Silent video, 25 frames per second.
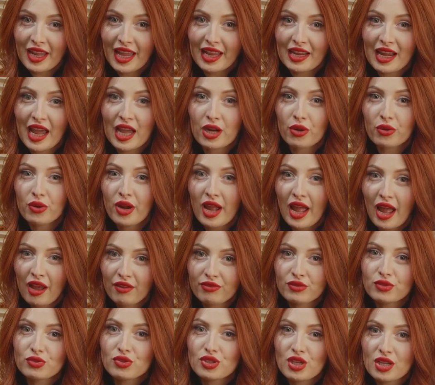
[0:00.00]
and I don't
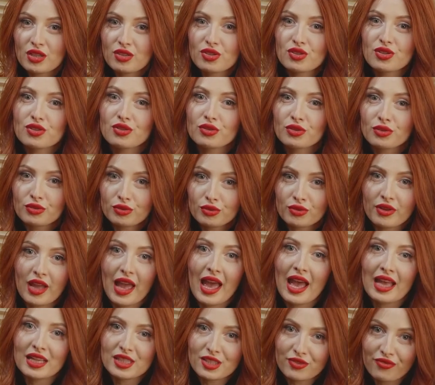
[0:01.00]
have to change the glue
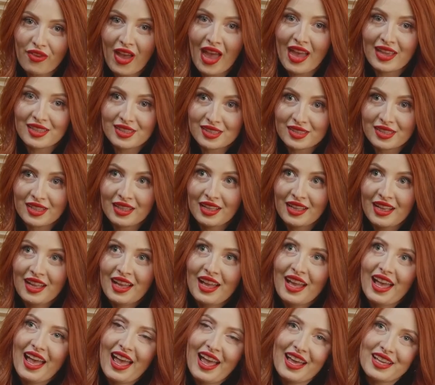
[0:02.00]
as fast
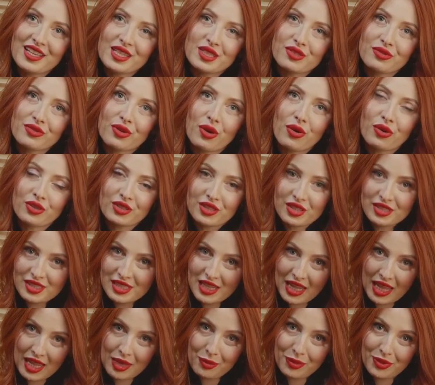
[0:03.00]
as on a
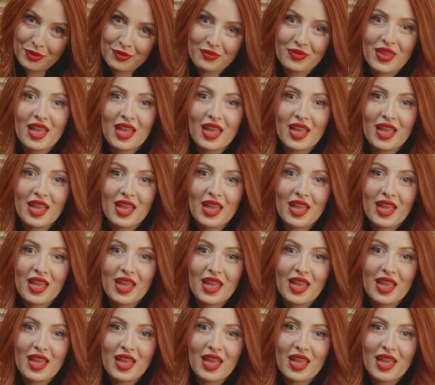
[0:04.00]
tape.